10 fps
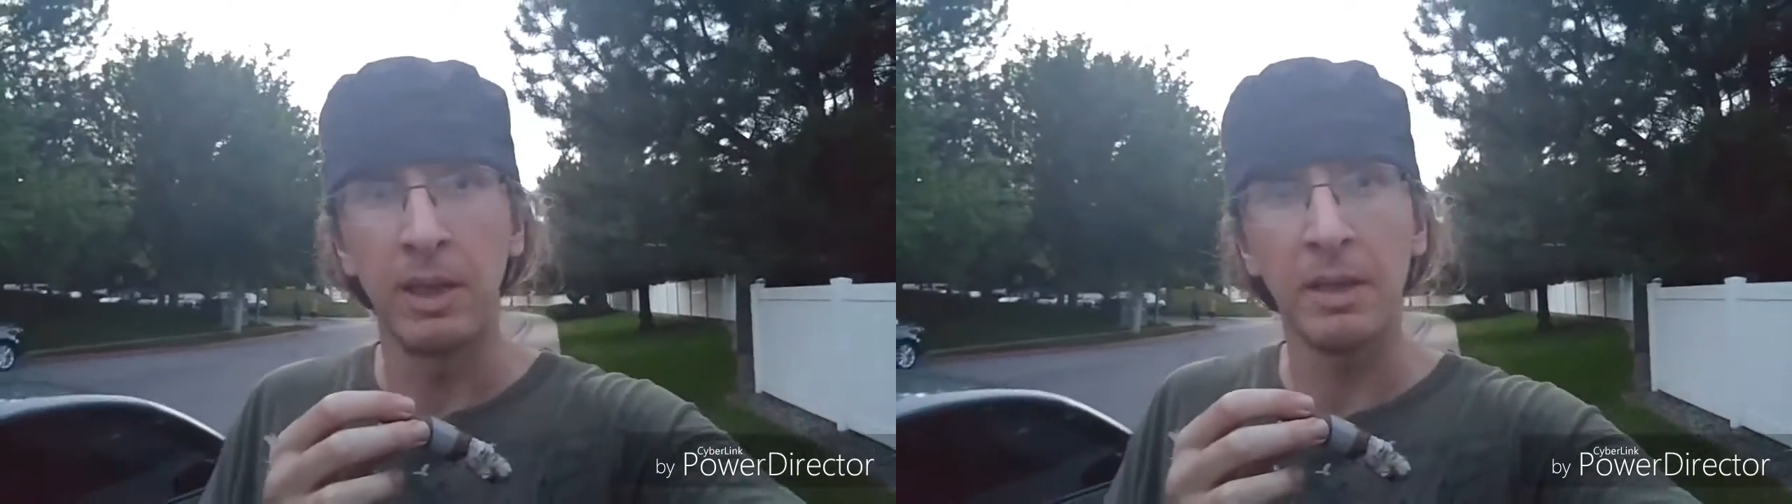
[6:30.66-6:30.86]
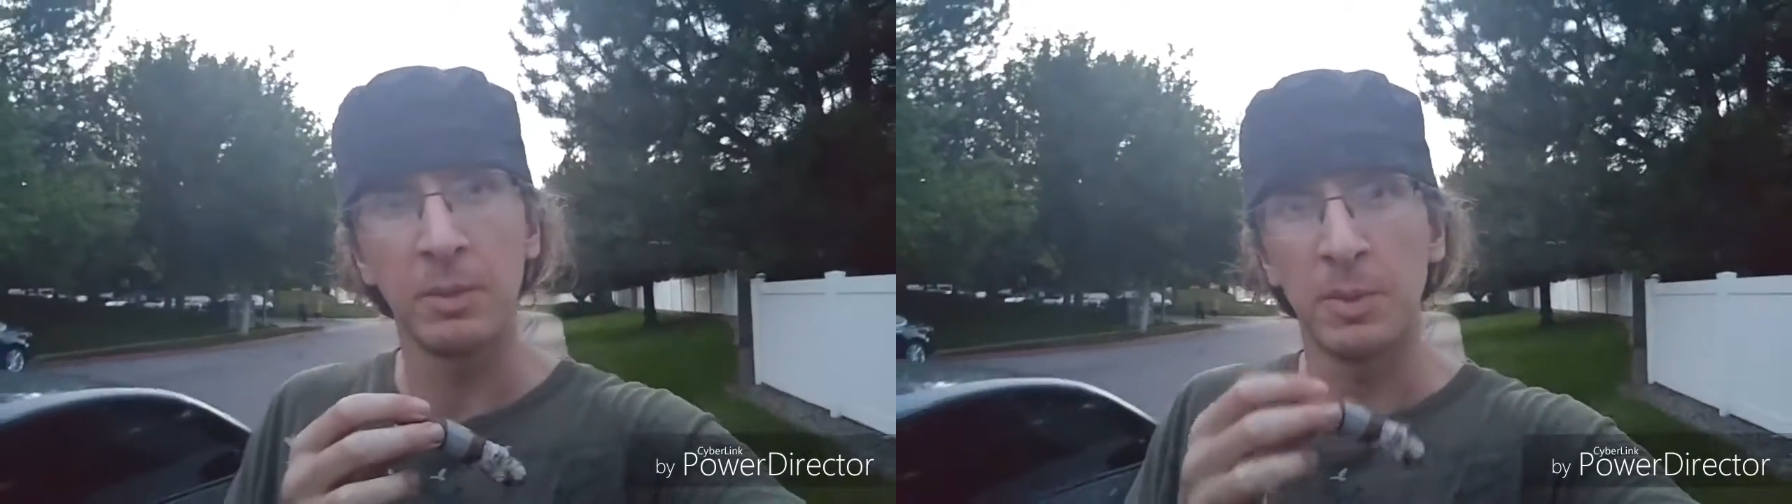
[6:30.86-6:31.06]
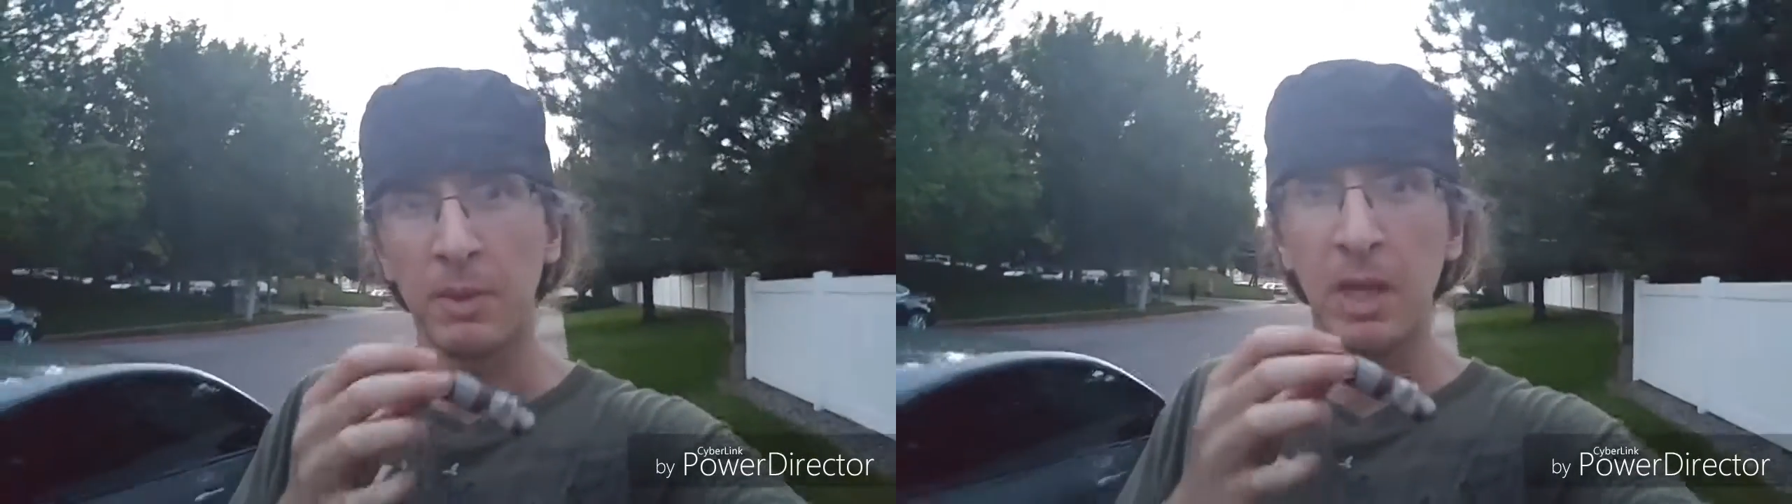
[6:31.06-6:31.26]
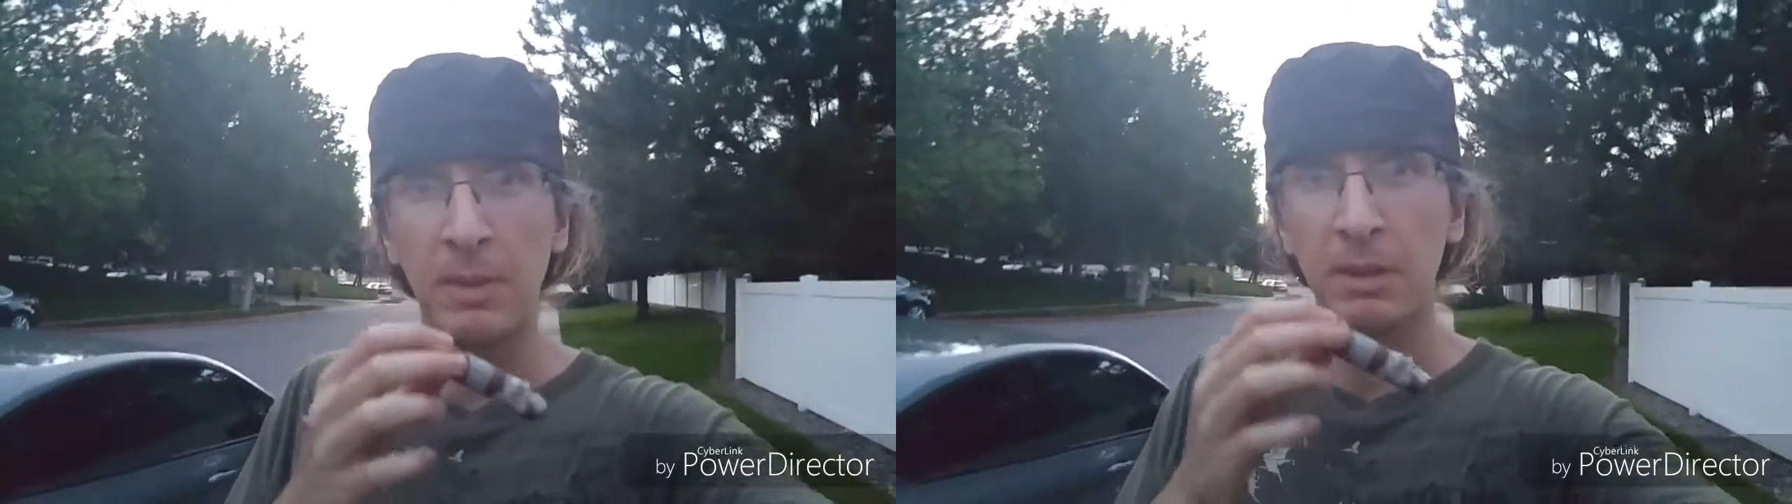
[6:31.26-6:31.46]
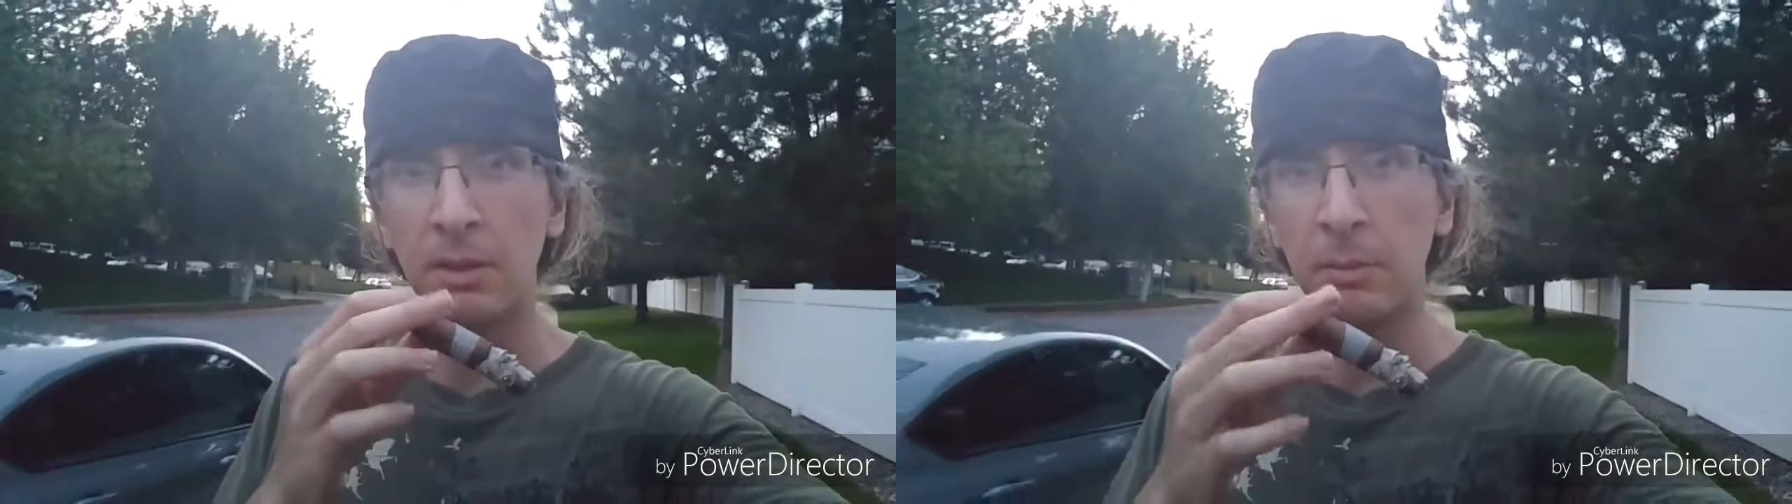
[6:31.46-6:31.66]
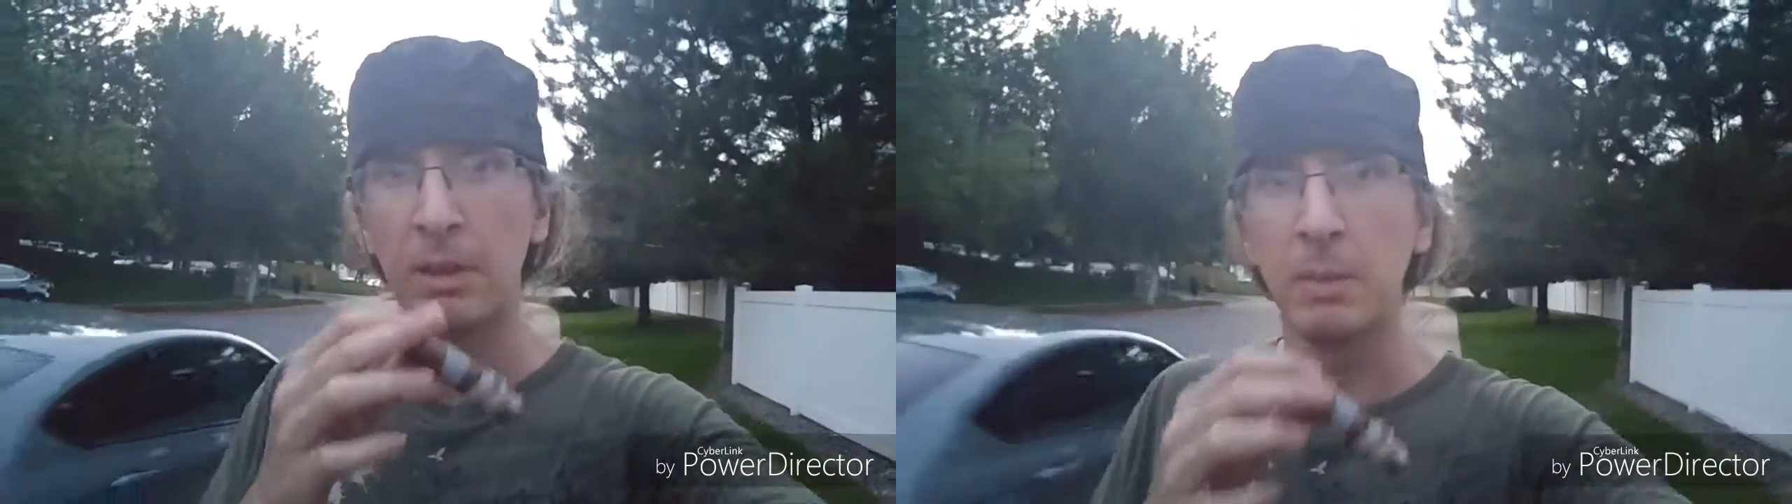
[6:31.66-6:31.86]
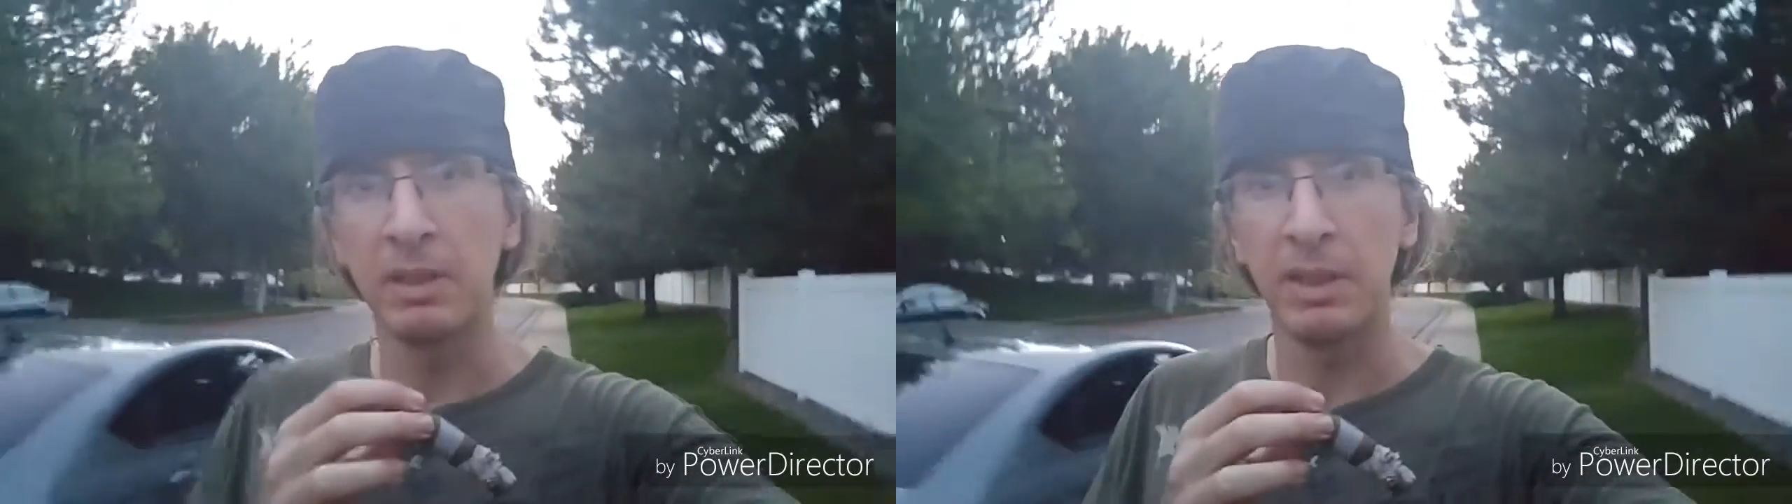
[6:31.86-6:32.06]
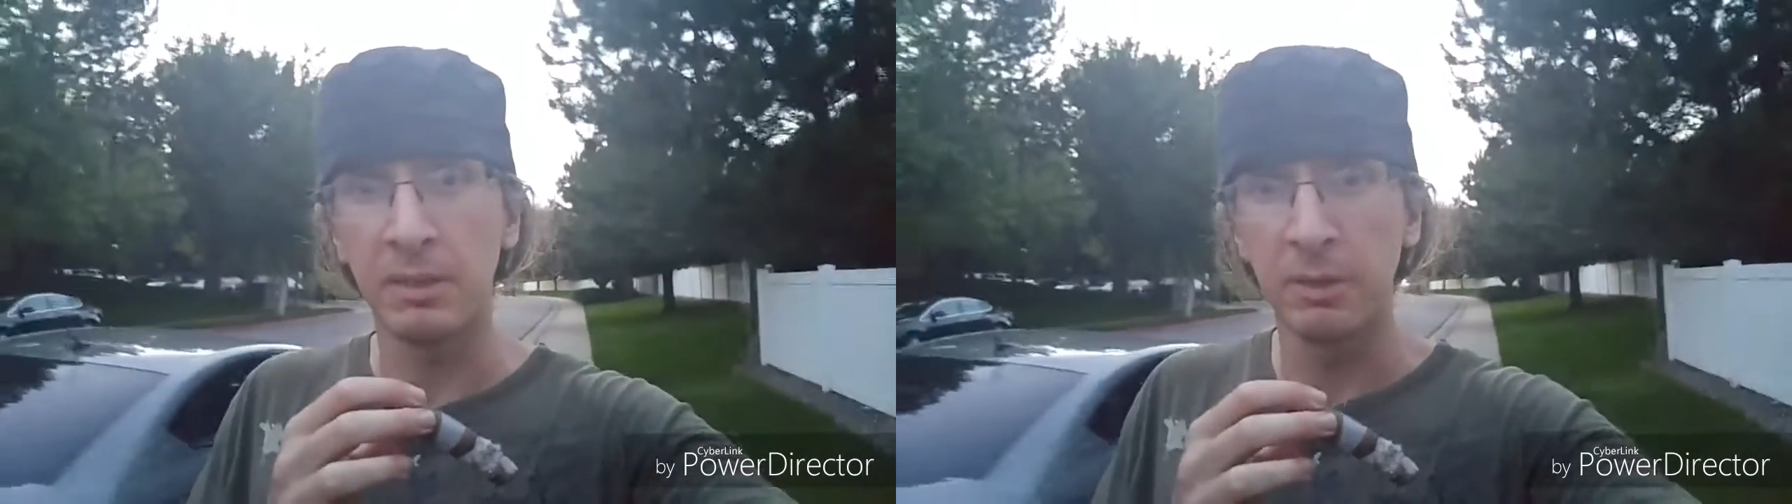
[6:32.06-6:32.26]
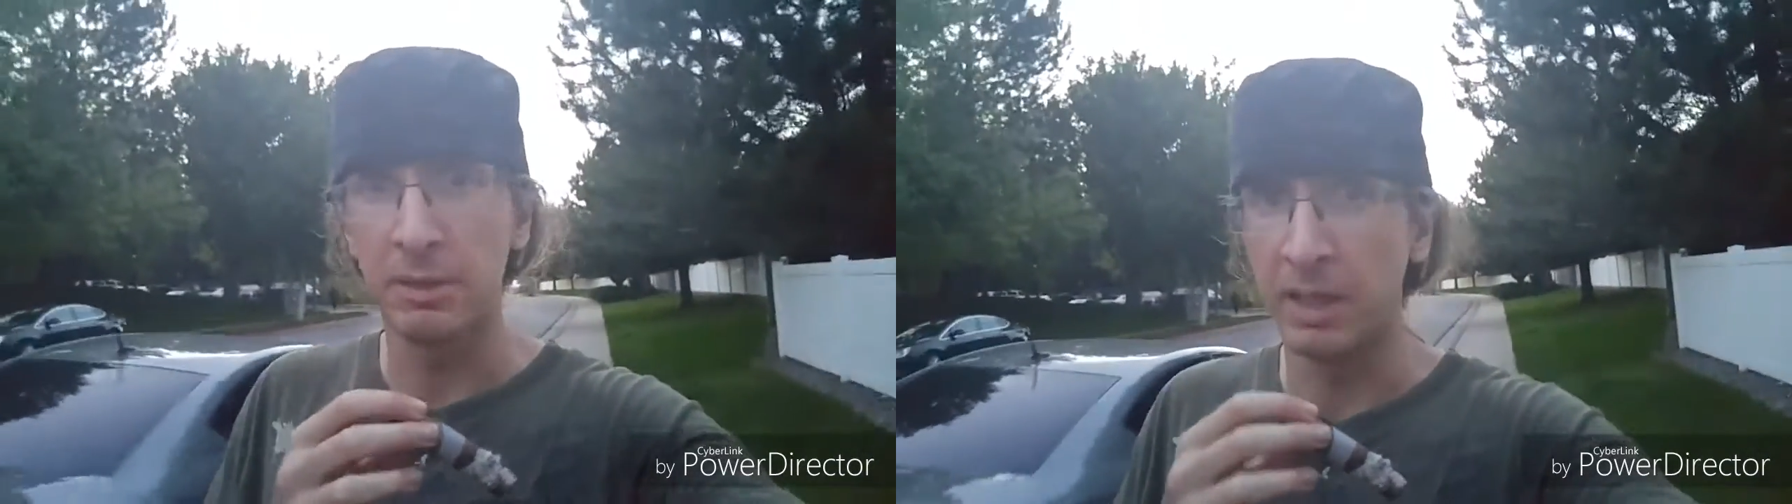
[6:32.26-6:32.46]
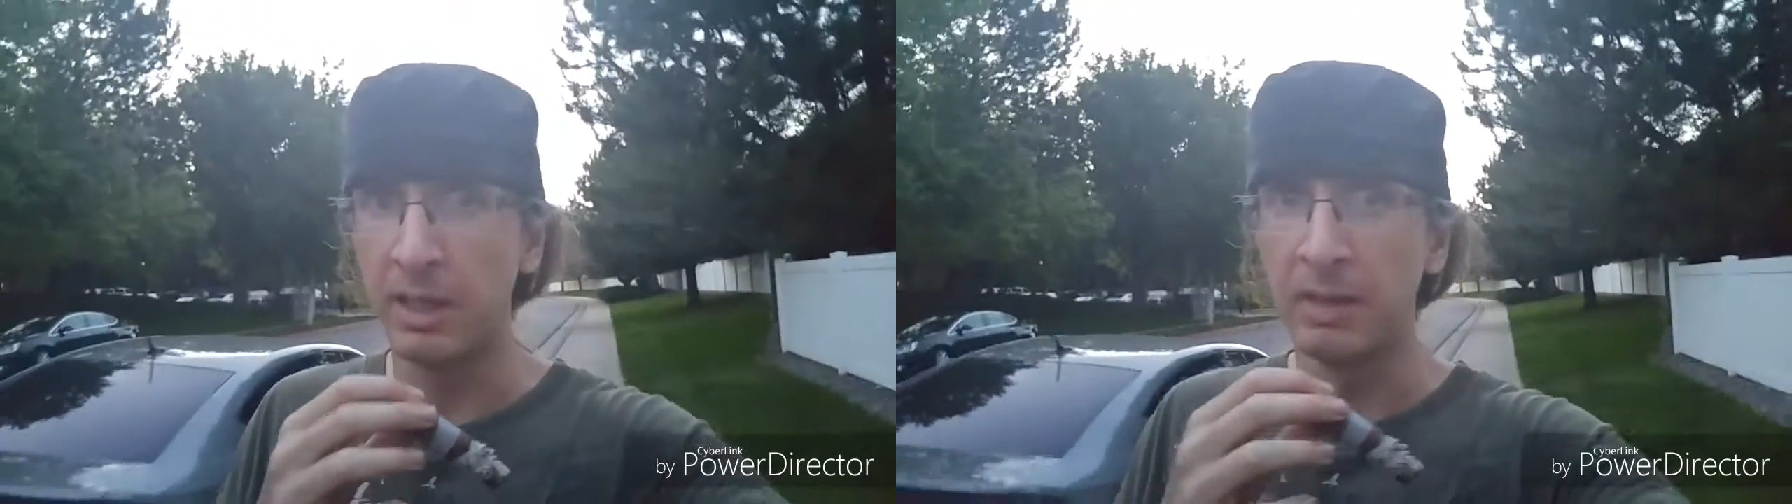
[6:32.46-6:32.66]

like, subscribe, hit the little bell button next to it so you